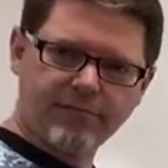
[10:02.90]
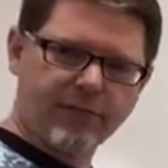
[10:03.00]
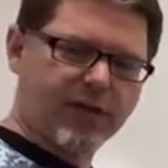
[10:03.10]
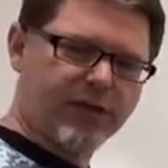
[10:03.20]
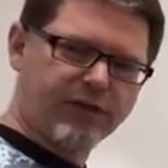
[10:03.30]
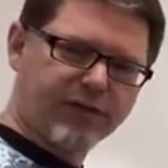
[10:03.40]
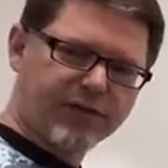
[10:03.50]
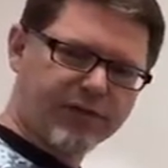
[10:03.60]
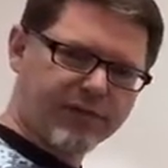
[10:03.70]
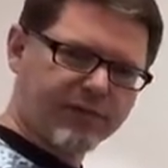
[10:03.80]
that's your first
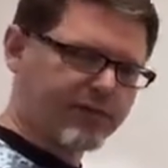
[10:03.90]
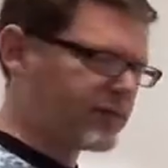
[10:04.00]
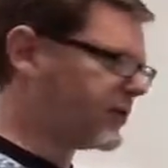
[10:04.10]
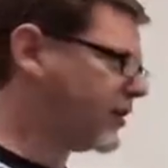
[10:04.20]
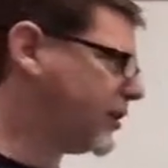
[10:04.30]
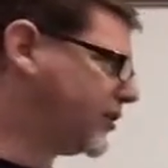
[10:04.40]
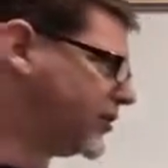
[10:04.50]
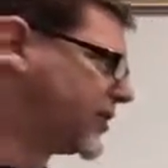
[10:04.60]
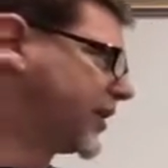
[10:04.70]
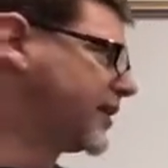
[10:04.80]
system. Your
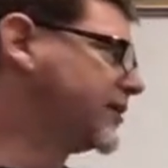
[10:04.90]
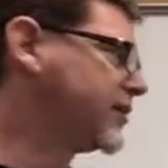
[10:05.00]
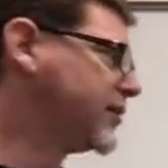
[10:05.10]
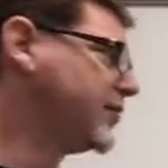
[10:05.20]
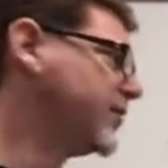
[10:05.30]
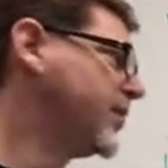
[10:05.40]
second system,